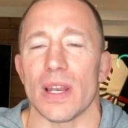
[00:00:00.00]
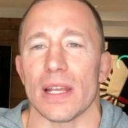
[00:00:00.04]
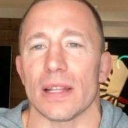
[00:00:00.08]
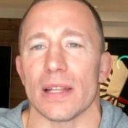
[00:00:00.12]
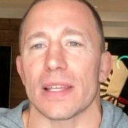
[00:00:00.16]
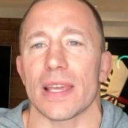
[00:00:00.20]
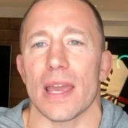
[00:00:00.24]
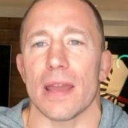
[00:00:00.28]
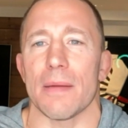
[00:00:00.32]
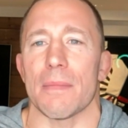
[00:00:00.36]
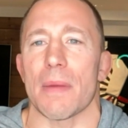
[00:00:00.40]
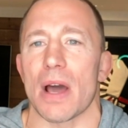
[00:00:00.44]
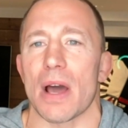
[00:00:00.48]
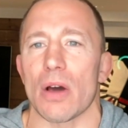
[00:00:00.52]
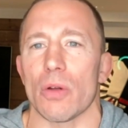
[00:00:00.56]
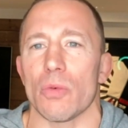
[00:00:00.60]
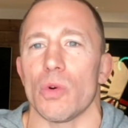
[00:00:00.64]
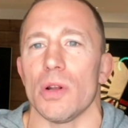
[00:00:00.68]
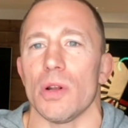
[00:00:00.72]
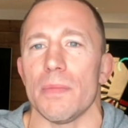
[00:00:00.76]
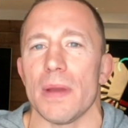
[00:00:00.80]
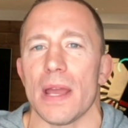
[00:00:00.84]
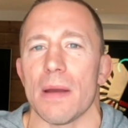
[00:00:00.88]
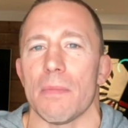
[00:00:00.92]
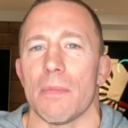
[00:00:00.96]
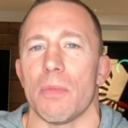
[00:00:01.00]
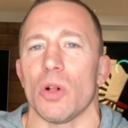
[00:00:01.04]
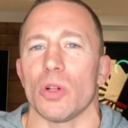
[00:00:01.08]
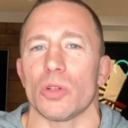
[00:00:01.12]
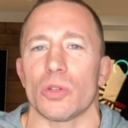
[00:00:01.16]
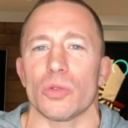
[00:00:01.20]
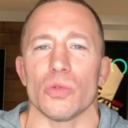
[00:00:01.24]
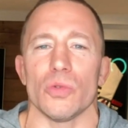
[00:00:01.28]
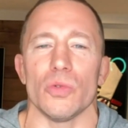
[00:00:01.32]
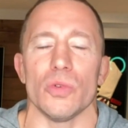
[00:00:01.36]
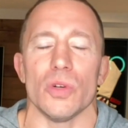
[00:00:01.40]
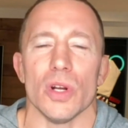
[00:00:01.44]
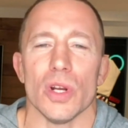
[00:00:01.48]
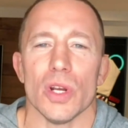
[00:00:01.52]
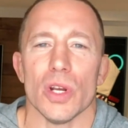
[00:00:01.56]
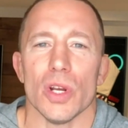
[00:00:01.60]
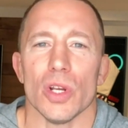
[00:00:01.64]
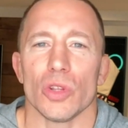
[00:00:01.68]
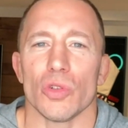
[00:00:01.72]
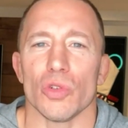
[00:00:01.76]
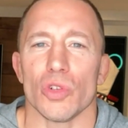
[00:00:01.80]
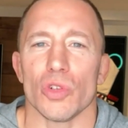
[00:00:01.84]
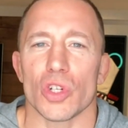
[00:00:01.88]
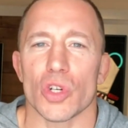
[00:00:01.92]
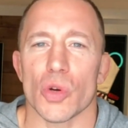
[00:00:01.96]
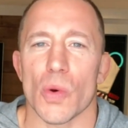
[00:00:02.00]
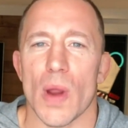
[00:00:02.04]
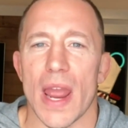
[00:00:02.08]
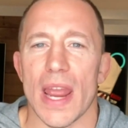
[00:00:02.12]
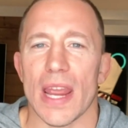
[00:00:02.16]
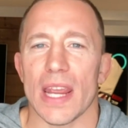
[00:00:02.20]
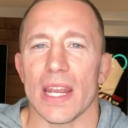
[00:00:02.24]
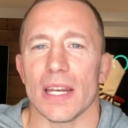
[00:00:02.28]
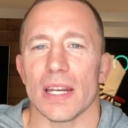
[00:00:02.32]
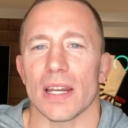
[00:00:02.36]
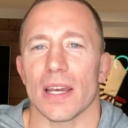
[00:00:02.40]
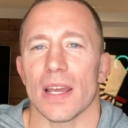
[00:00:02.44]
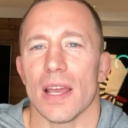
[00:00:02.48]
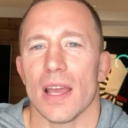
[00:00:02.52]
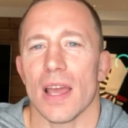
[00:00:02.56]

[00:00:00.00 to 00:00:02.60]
it came out, will be able to train